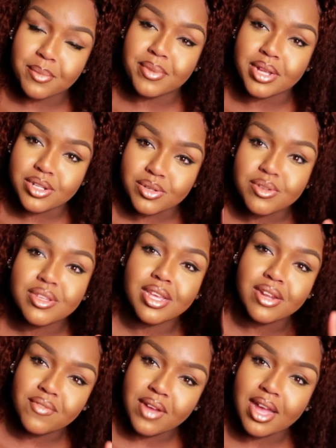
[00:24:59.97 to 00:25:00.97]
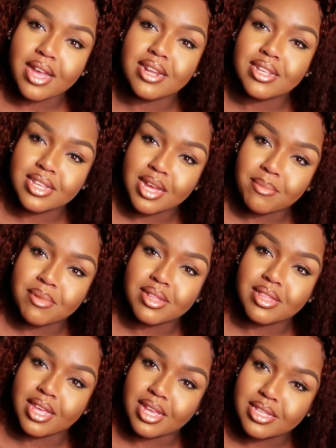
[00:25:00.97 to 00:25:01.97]
but you can find a couple of
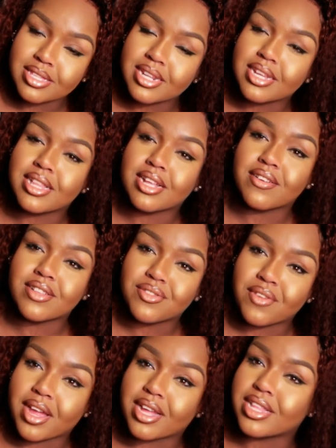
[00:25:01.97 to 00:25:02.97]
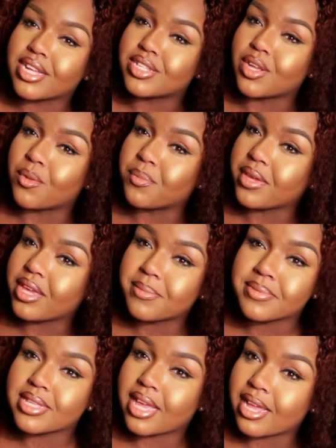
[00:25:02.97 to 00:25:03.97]
things in a clearance rack. Like, don't be
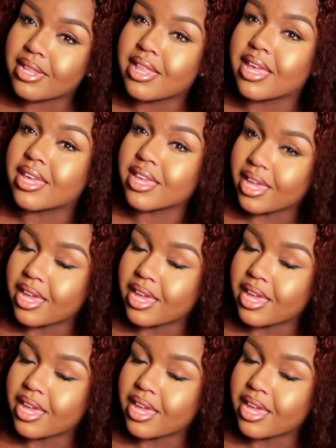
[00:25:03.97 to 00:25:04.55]
upset. Like,